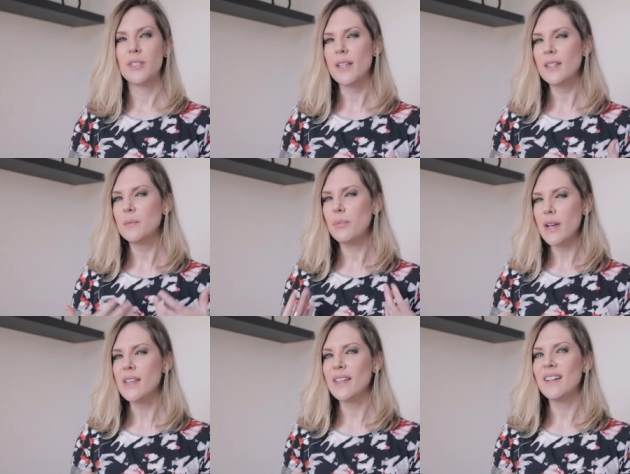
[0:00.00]
Taking a
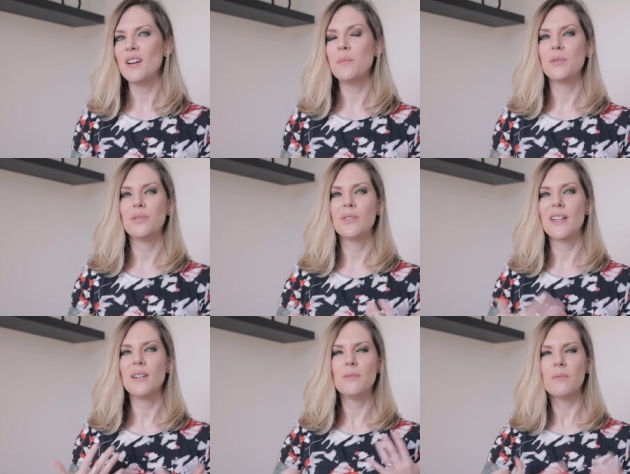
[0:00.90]
break can help you to
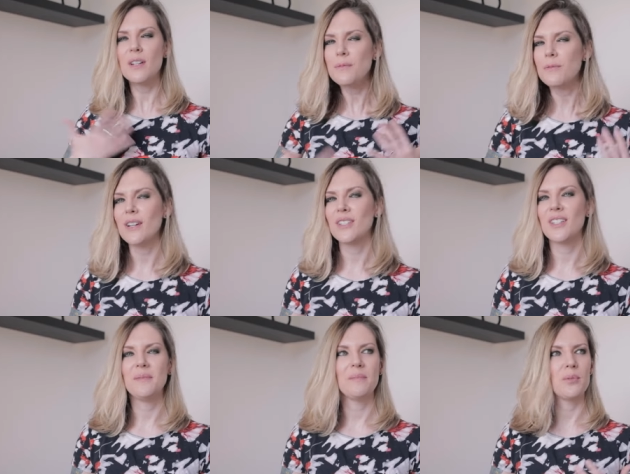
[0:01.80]
get a refresh
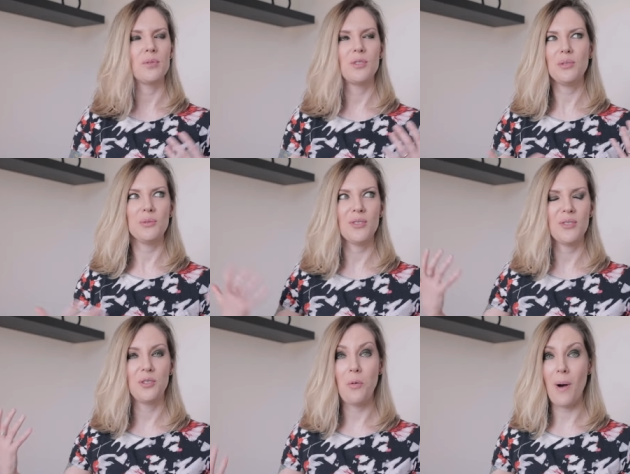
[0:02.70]
and
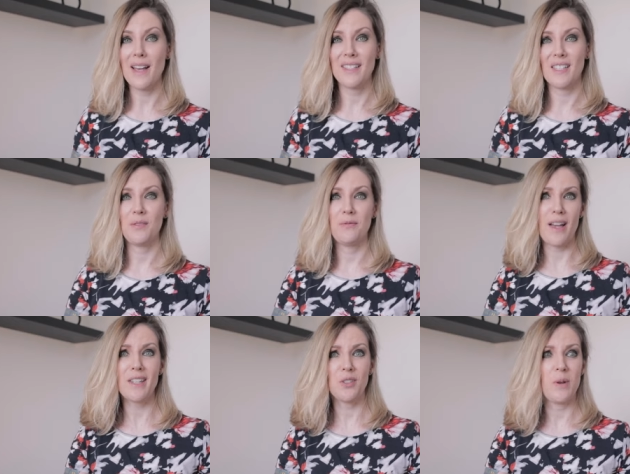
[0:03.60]
produce twice as
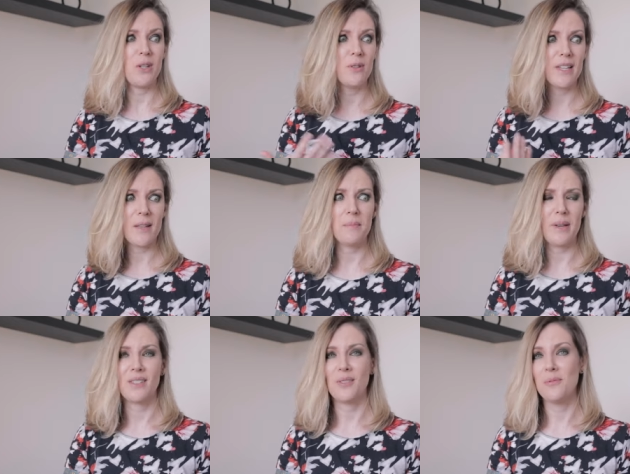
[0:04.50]
fast when you get
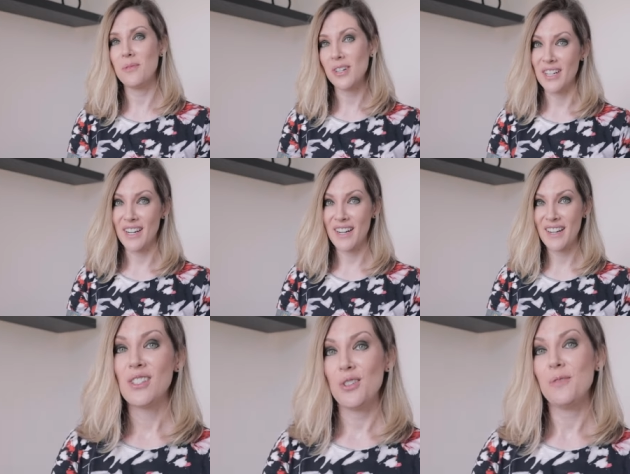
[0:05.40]
back to work.
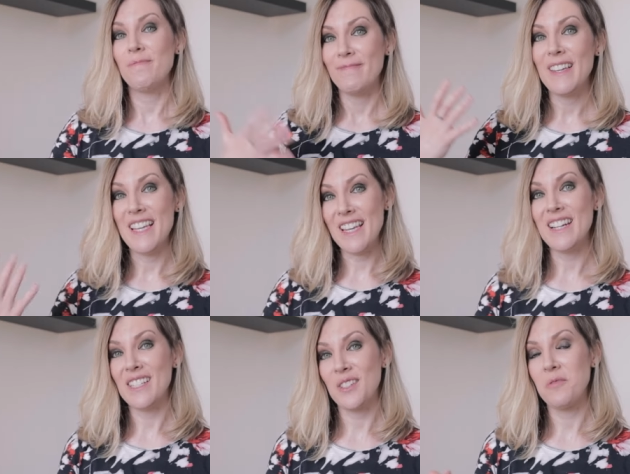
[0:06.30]
So it
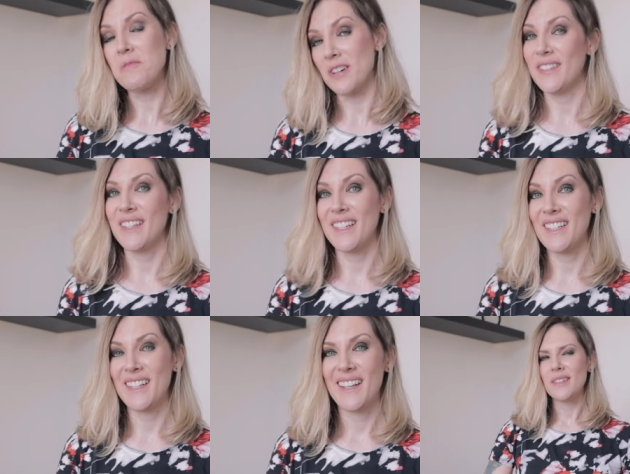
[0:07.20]
is worth
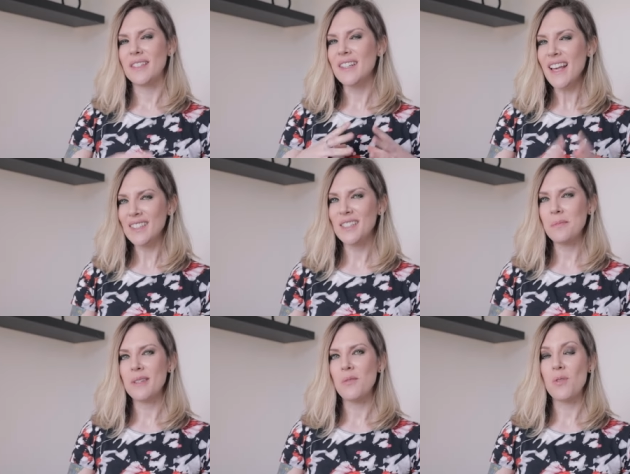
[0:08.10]
it. The next
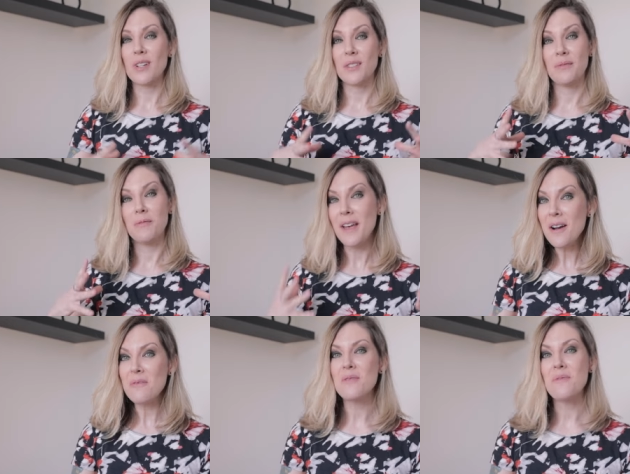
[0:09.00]
tip that works
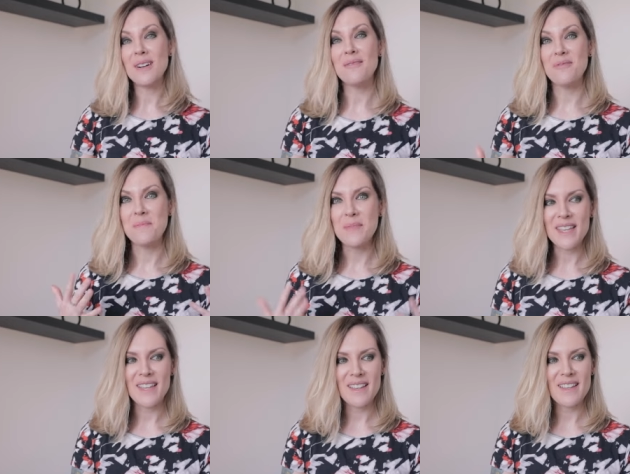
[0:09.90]
very well for
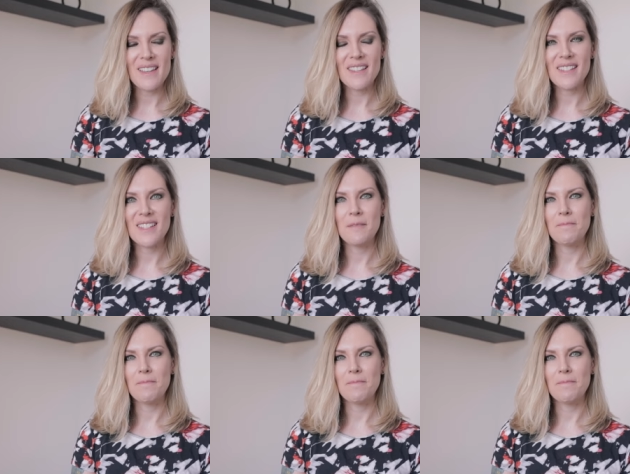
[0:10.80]
me is